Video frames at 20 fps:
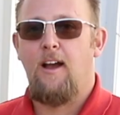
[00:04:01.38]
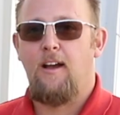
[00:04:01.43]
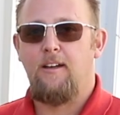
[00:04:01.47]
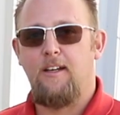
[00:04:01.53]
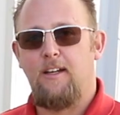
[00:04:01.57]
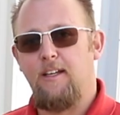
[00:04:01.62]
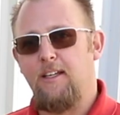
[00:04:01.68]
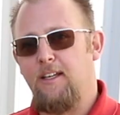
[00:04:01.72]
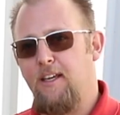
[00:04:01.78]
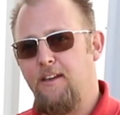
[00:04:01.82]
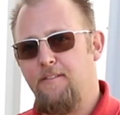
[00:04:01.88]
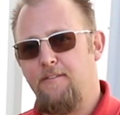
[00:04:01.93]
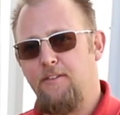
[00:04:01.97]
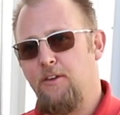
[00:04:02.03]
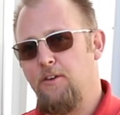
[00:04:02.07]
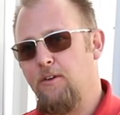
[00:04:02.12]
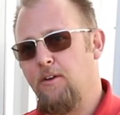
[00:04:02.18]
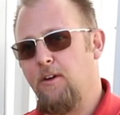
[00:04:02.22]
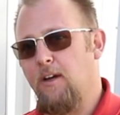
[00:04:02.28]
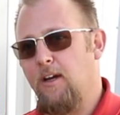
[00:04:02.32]
Gonna give
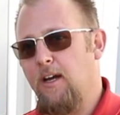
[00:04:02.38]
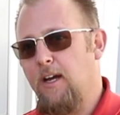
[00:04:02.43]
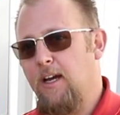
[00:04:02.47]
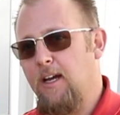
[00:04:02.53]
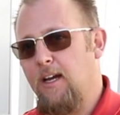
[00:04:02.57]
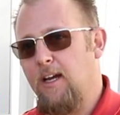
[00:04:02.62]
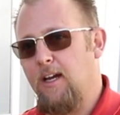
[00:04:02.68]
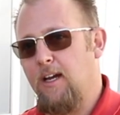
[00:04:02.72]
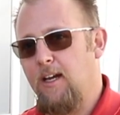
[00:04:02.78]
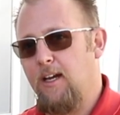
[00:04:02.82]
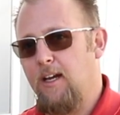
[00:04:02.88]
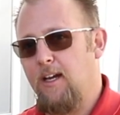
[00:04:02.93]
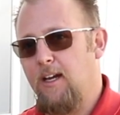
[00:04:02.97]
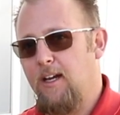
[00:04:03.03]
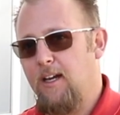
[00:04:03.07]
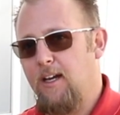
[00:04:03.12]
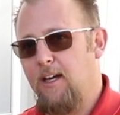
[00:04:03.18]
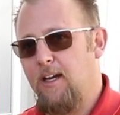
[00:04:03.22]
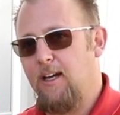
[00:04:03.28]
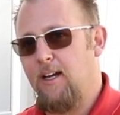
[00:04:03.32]
you
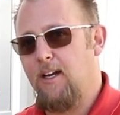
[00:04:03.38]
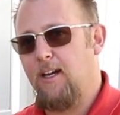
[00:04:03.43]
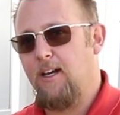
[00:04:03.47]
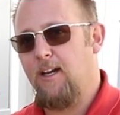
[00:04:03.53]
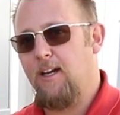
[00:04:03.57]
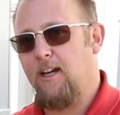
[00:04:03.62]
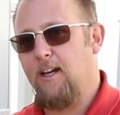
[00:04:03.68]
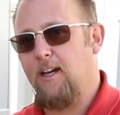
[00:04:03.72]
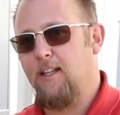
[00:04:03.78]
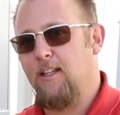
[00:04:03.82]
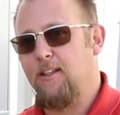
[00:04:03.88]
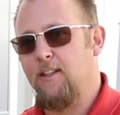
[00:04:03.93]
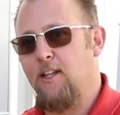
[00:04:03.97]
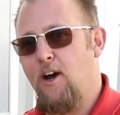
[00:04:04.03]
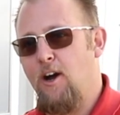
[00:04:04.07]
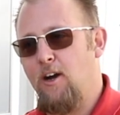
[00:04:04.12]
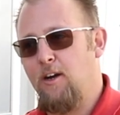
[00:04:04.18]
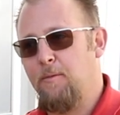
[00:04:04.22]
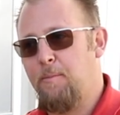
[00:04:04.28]
a long